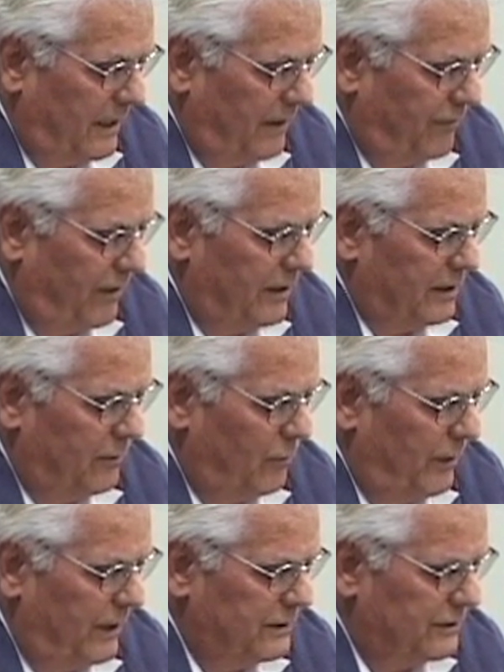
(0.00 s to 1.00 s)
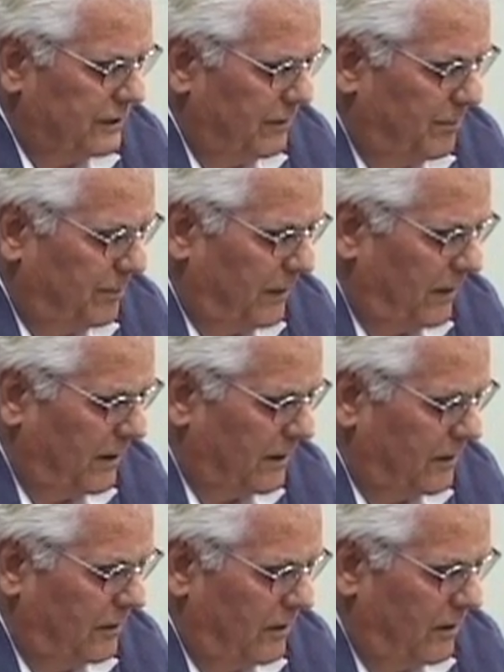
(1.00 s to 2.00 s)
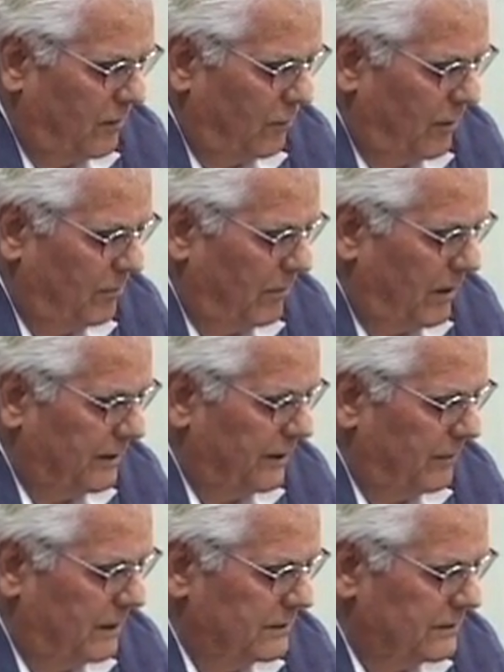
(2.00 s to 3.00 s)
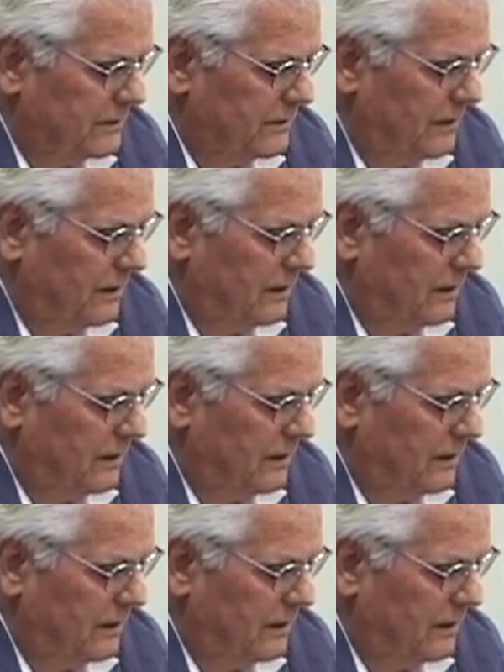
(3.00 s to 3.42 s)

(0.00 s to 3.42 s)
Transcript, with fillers: If they could reach the park where monuments